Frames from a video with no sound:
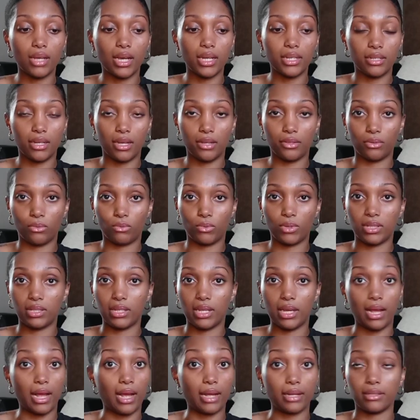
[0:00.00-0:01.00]
another
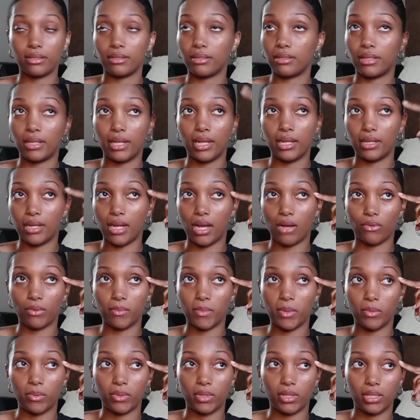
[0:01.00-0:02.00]
one that I cannot
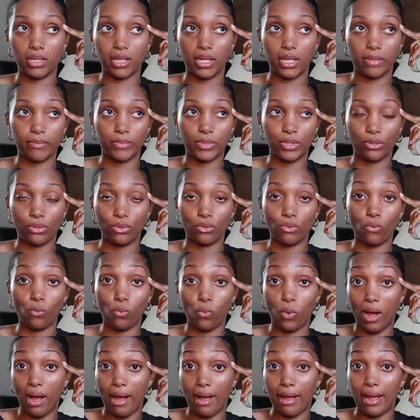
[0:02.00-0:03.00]
remember the name to.
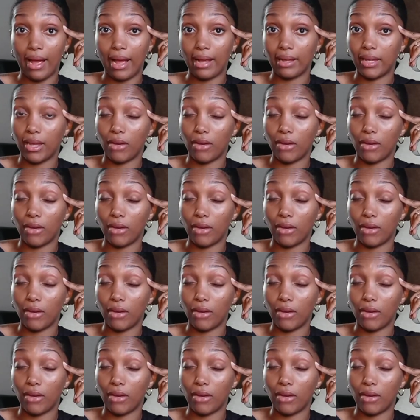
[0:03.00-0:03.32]
Why I